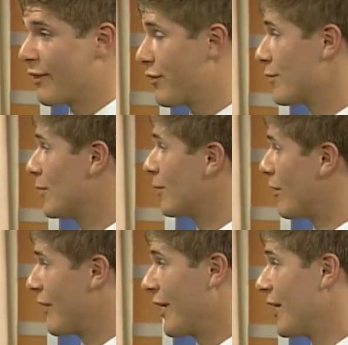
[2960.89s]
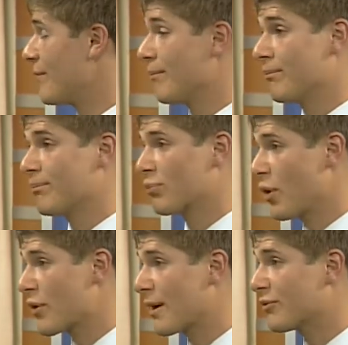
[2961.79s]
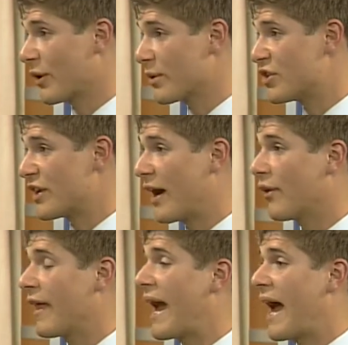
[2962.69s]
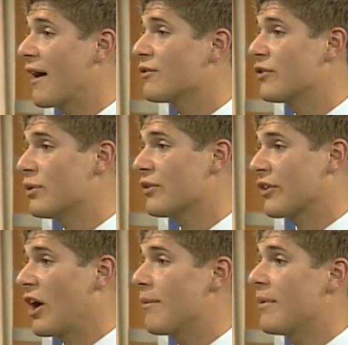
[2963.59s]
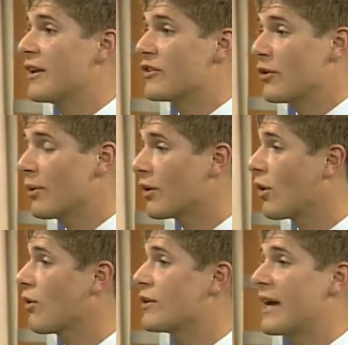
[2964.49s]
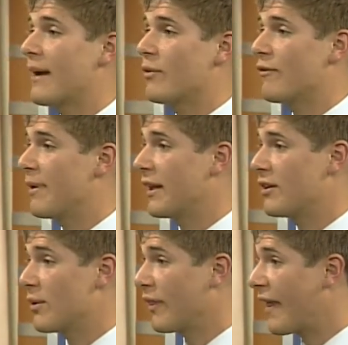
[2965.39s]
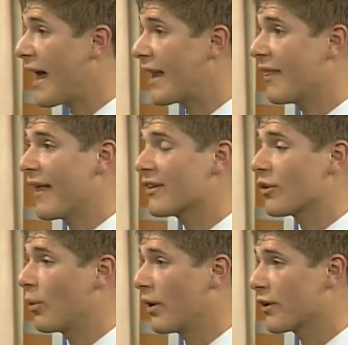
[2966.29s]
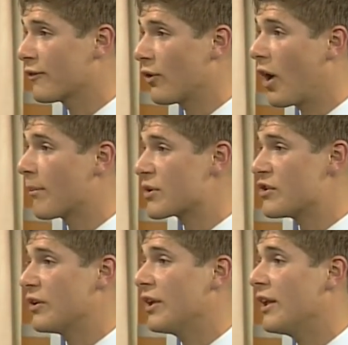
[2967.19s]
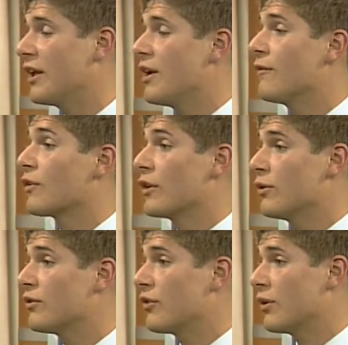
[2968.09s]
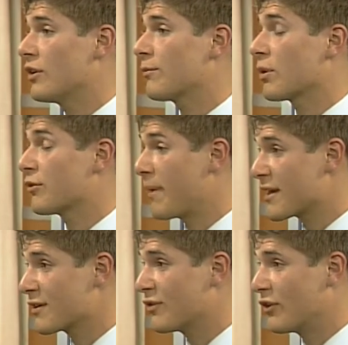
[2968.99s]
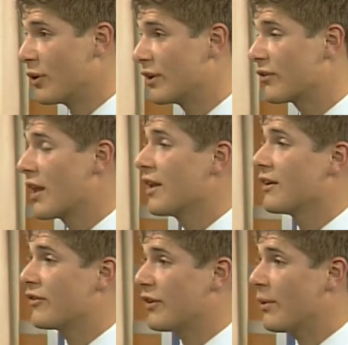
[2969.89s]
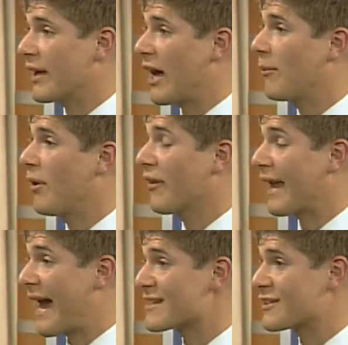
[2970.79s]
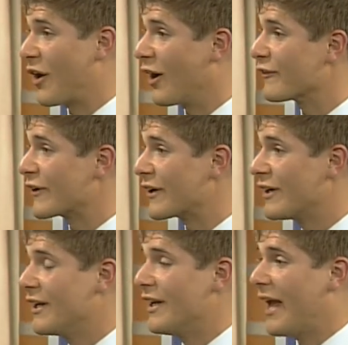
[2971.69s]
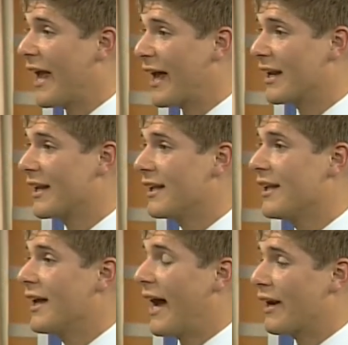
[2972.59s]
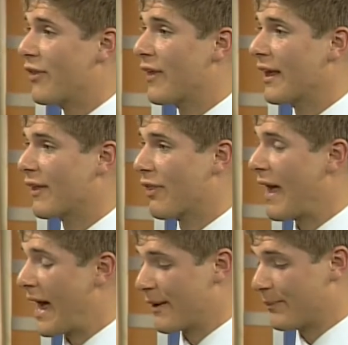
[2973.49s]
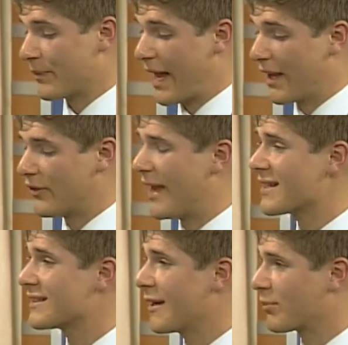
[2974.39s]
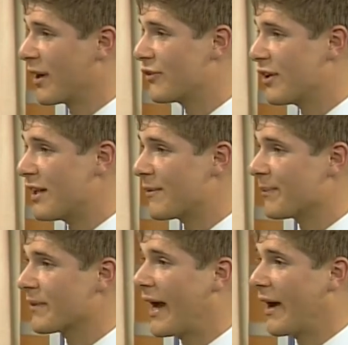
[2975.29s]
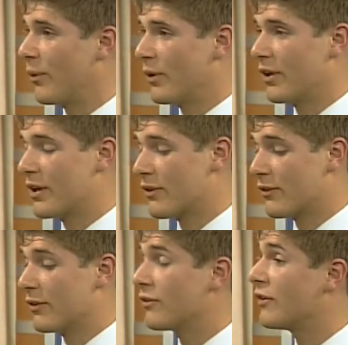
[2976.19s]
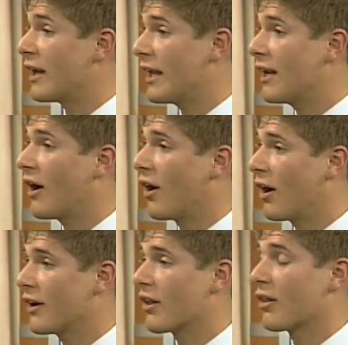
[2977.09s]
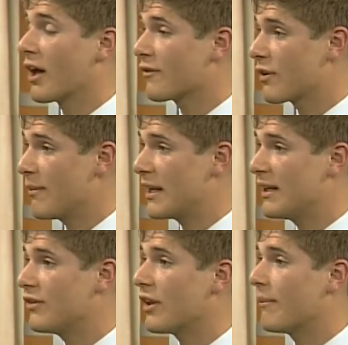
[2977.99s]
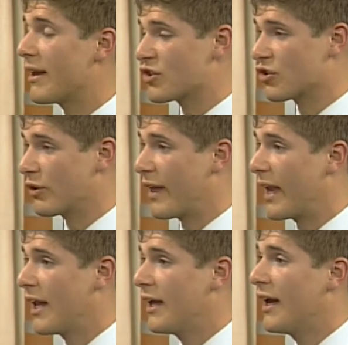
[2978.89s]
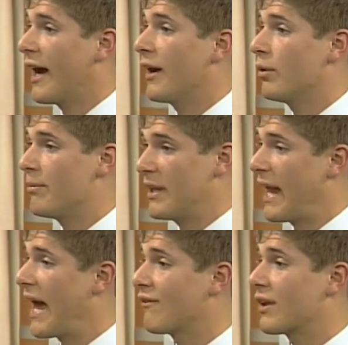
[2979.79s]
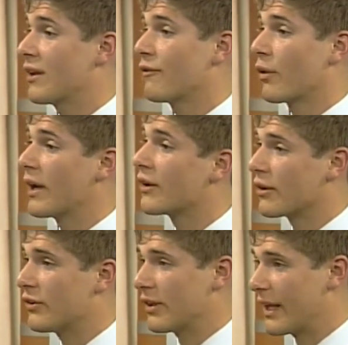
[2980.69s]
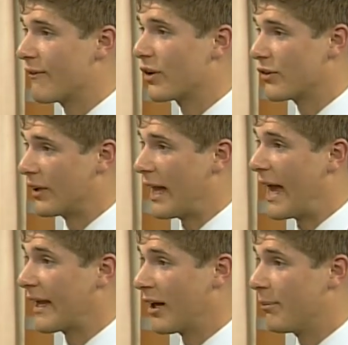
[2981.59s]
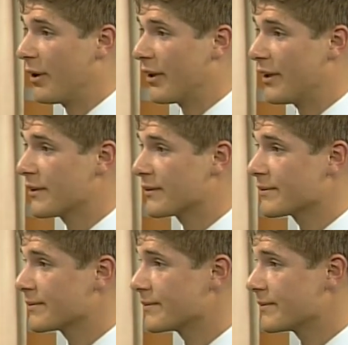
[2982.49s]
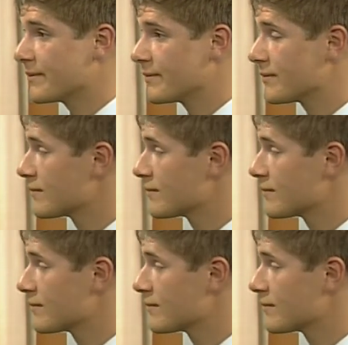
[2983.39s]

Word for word: through the programs that reach out and they have students come and tour all the time. We've been doing that and that's a wonderful opportunity for new students, prospective students to see what Cal Poly has to offer. Mm. And I'd think that as ASI president, mm. I would sit in on a lot of committees and make sure that I would be an advocate for increasing diversity at hmm. Cal Poly. Okay. How about you, Colton?